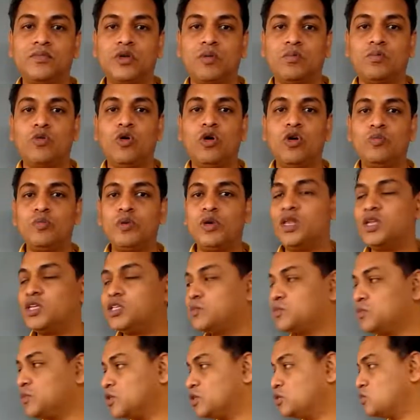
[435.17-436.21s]
Ball
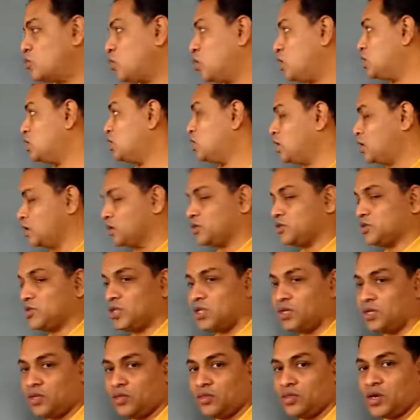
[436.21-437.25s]
bearings means what?
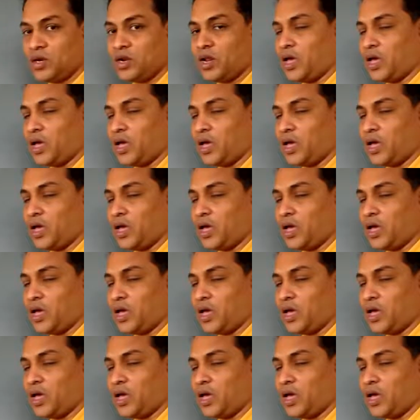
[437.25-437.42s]
See in the